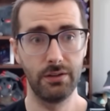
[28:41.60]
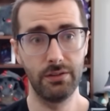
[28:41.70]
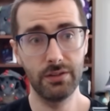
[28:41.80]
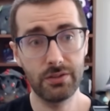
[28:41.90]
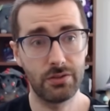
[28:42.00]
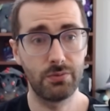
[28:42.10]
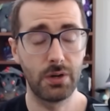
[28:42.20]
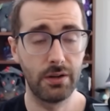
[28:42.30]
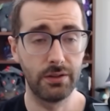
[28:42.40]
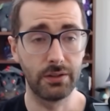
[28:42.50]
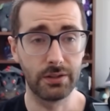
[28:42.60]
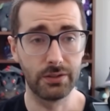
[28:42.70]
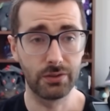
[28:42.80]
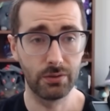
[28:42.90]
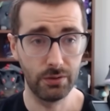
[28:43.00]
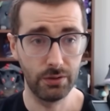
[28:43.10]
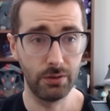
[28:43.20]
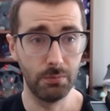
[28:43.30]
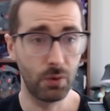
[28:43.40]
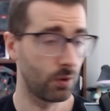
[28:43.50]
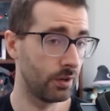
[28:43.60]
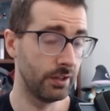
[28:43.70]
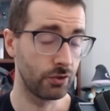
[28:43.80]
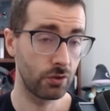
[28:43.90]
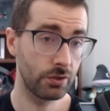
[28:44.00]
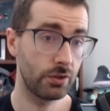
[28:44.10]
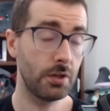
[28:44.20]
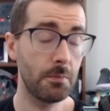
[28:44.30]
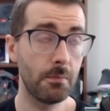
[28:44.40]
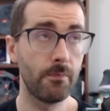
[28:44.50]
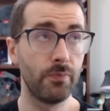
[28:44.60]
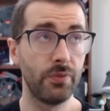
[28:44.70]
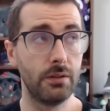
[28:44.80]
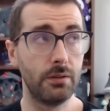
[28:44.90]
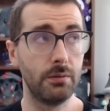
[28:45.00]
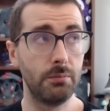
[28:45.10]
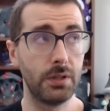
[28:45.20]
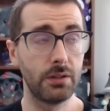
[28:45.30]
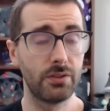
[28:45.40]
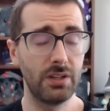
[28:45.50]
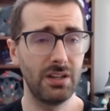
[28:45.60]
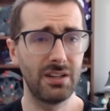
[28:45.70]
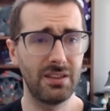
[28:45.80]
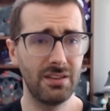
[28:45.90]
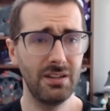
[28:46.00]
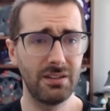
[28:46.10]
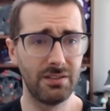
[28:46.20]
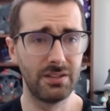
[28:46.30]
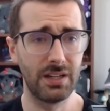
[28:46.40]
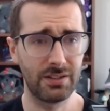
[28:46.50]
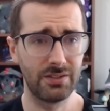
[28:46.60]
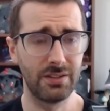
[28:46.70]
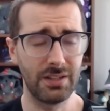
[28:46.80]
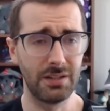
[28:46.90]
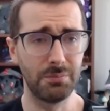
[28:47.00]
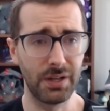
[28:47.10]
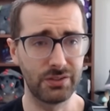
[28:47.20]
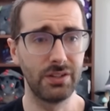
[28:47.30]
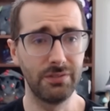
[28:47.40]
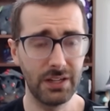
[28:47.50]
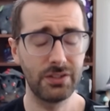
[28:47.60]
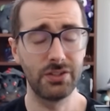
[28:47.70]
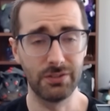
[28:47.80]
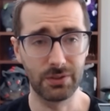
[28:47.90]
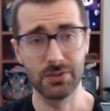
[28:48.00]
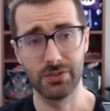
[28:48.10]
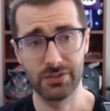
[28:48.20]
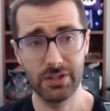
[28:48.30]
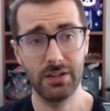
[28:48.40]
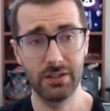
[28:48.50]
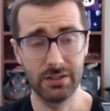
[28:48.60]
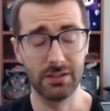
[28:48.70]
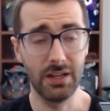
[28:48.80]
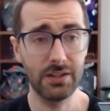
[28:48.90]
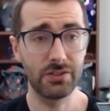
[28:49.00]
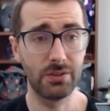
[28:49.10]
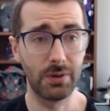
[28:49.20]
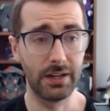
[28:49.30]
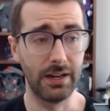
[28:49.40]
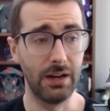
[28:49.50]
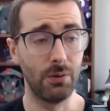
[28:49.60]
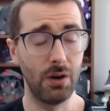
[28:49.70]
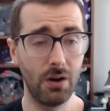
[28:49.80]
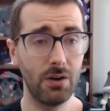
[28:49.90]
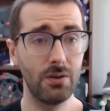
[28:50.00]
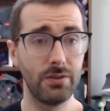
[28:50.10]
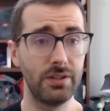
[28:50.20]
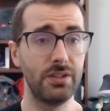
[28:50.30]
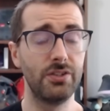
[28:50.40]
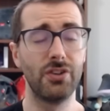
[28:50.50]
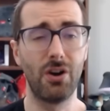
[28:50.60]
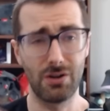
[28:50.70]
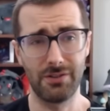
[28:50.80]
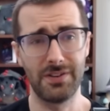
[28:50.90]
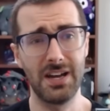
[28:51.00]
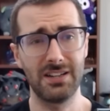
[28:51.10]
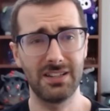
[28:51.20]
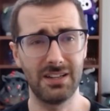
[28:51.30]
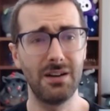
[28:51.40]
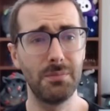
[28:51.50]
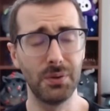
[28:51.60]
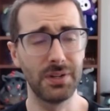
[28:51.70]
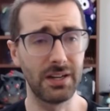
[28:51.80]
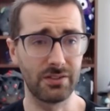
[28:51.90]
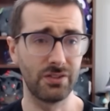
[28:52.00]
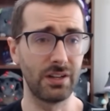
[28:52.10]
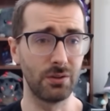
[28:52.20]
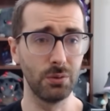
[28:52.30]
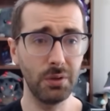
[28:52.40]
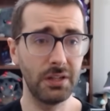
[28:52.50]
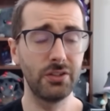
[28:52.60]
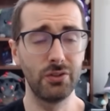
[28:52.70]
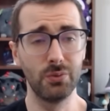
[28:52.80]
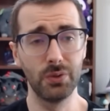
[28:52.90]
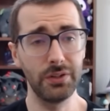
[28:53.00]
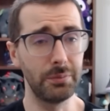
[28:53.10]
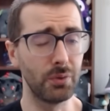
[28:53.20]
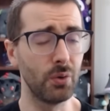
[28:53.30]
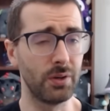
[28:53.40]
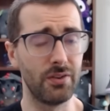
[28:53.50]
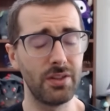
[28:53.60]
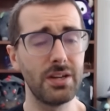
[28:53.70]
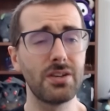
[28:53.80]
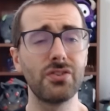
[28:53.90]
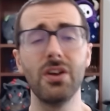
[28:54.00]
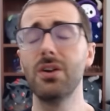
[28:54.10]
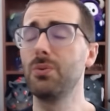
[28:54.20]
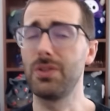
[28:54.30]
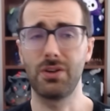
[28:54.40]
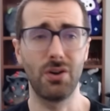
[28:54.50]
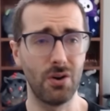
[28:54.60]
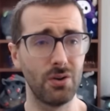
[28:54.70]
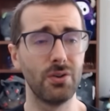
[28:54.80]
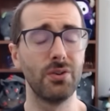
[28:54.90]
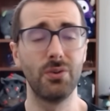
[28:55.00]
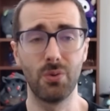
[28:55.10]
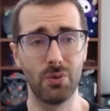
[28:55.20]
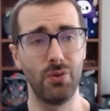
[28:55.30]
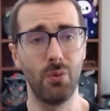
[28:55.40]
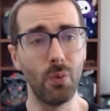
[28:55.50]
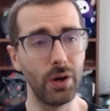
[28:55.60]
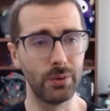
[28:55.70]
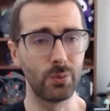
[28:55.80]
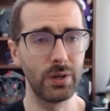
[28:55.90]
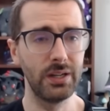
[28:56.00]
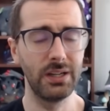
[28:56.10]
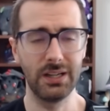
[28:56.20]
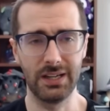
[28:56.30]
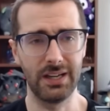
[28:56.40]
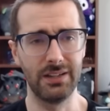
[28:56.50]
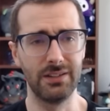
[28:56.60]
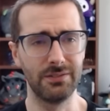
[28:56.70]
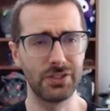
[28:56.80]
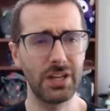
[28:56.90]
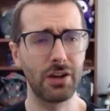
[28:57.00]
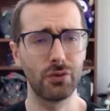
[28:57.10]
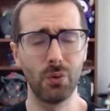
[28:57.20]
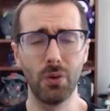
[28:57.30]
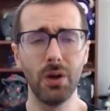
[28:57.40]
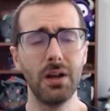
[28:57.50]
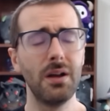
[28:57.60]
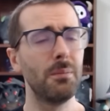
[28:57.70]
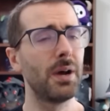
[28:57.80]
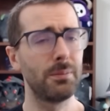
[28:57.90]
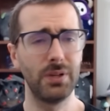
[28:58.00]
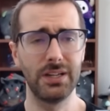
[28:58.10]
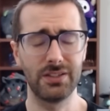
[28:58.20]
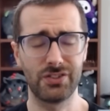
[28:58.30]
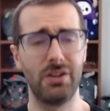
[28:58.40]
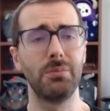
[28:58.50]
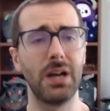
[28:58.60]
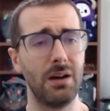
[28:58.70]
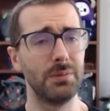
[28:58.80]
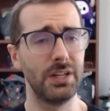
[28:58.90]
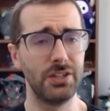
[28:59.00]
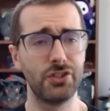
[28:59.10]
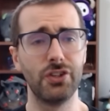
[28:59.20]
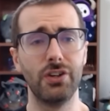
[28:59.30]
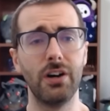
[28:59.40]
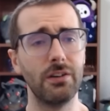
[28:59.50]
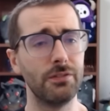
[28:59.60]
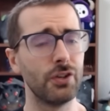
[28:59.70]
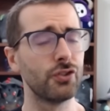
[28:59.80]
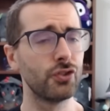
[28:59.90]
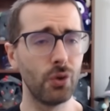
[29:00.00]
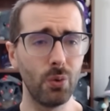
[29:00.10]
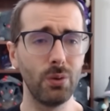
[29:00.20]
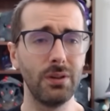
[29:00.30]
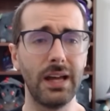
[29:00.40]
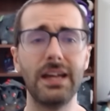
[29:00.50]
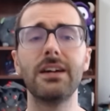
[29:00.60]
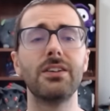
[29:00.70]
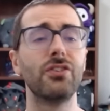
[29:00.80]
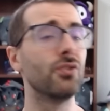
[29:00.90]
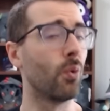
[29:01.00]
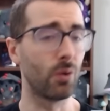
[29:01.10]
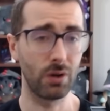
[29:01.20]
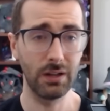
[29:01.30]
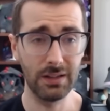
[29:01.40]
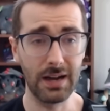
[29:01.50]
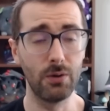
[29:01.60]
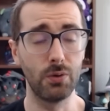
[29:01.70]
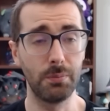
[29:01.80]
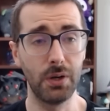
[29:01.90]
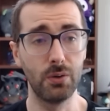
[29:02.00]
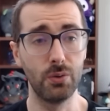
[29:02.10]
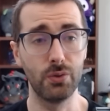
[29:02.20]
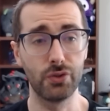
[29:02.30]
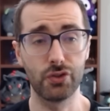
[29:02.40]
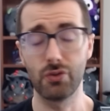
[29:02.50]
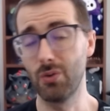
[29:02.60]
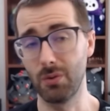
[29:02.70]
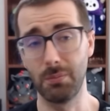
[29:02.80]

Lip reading: This is where I think things are a little more interesting. Because again, I think the decks that take best advantage of Urza Saga in Legacy right now are these artifact combo decks that are looking to do really broken things with Karn or the One Ring ahead of schedule by playing some combination of Soul Lands or Cloud Posts or